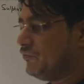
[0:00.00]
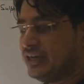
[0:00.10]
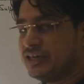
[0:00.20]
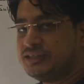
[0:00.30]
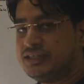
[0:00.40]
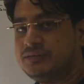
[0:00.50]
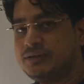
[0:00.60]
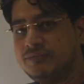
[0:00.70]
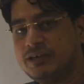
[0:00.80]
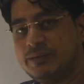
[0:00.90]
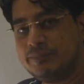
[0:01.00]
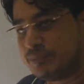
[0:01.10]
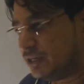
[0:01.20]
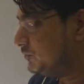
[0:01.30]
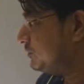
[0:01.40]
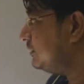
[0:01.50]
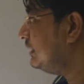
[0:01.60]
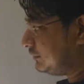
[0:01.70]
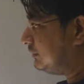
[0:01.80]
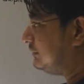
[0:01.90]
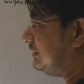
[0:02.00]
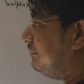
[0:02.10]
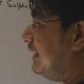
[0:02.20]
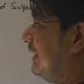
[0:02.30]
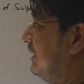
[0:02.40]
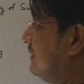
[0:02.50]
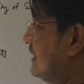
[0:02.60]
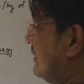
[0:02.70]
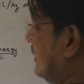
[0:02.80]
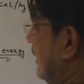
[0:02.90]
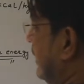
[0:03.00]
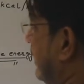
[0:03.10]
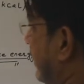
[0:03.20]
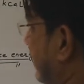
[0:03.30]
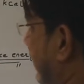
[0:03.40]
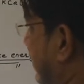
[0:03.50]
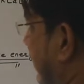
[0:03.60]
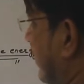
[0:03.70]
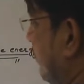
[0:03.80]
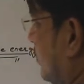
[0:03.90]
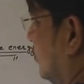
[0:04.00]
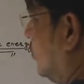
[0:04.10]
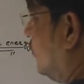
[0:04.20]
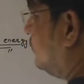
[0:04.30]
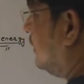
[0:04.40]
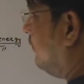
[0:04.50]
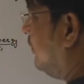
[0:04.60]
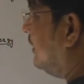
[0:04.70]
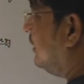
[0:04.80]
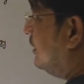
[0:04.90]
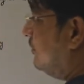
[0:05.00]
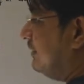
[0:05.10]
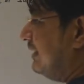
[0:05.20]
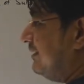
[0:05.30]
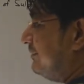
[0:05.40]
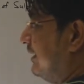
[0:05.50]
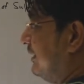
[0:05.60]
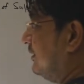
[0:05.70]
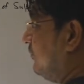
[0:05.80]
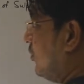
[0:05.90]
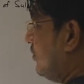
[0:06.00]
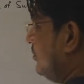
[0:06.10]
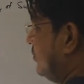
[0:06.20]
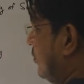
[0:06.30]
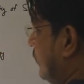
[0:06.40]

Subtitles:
of heat energy will be produced. Similarly, you can say that the combustion of sulfur will result in the formation